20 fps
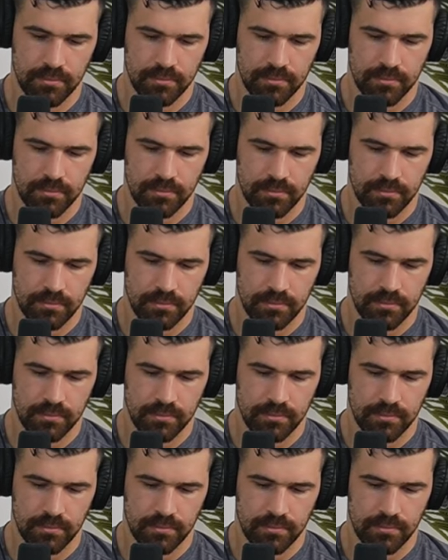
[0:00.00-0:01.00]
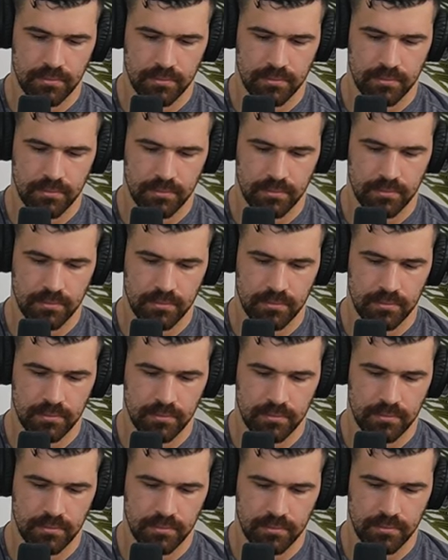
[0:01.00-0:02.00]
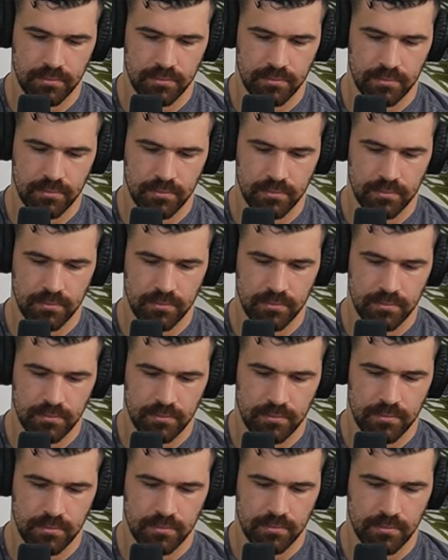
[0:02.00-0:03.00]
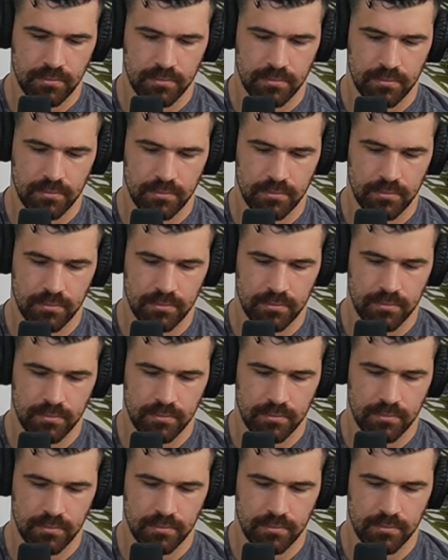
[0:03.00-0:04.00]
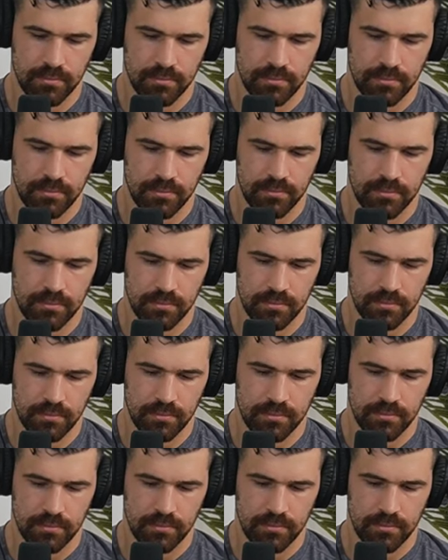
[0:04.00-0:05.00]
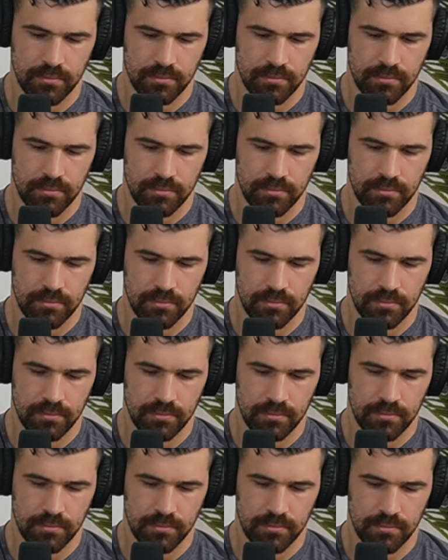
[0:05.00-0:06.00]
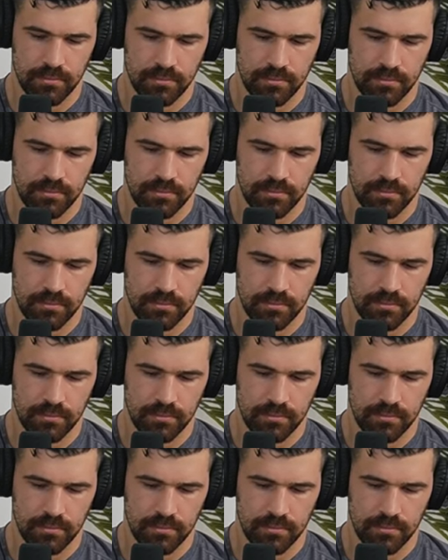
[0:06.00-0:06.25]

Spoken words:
No words are spoken by the person on screen.